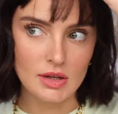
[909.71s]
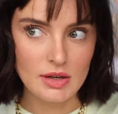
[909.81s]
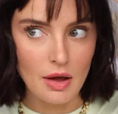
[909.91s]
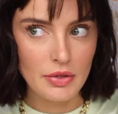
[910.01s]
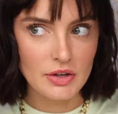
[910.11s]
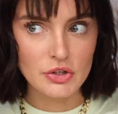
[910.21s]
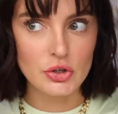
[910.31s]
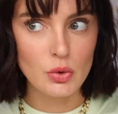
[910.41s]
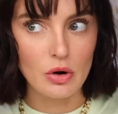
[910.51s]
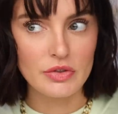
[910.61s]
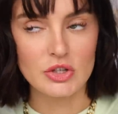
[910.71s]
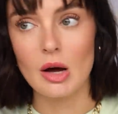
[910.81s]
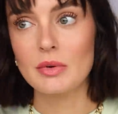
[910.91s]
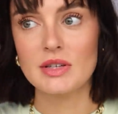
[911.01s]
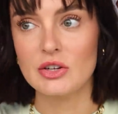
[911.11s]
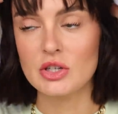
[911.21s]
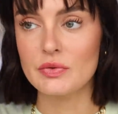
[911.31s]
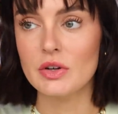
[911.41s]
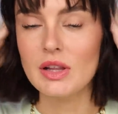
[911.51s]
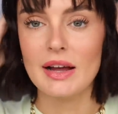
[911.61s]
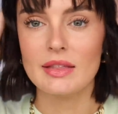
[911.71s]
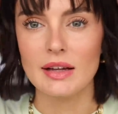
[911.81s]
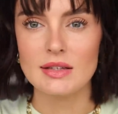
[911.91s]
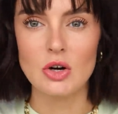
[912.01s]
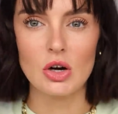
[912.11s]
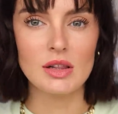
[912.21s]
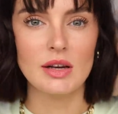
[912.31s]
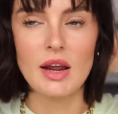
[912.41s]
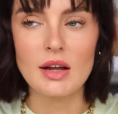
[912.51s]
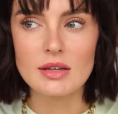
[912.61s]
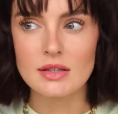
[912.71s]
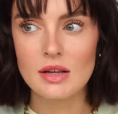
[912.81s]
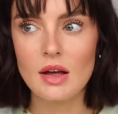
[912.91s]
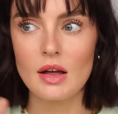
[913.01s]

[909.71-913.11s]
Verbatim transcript: Nothing too over the top because I just feel like that's not Clinique's